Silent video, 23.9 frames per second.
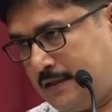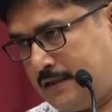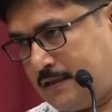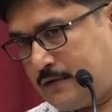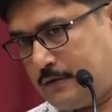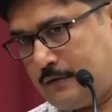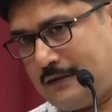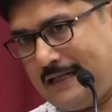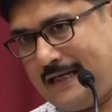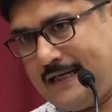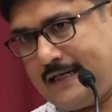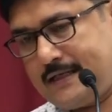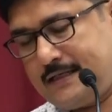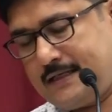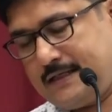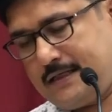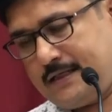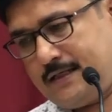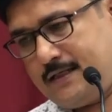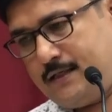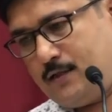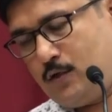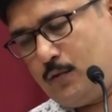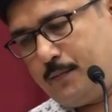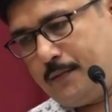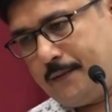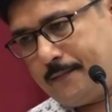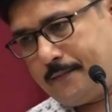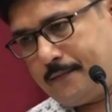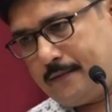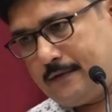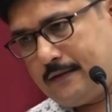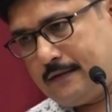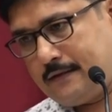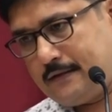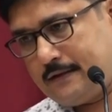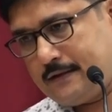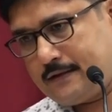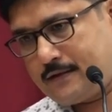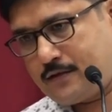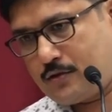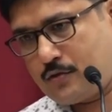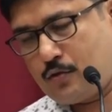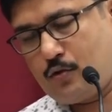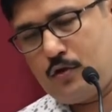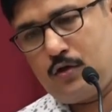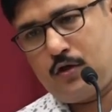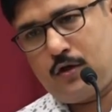So like you people
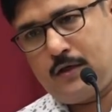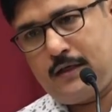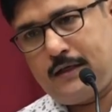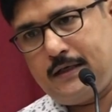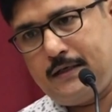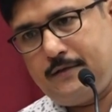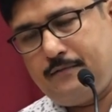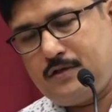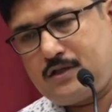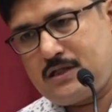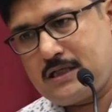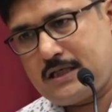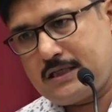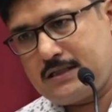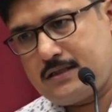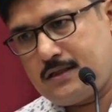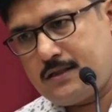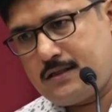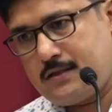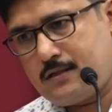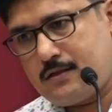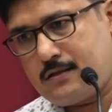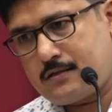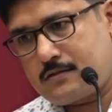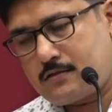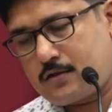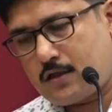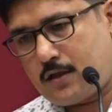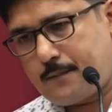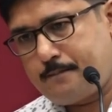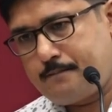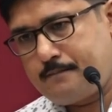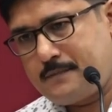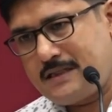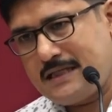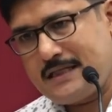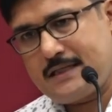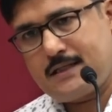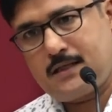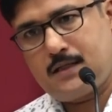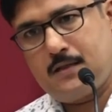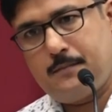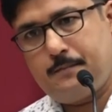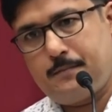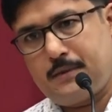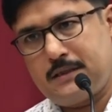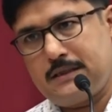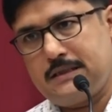told already which are the top ten
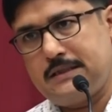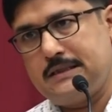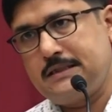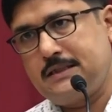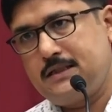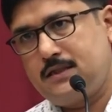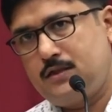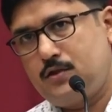companies,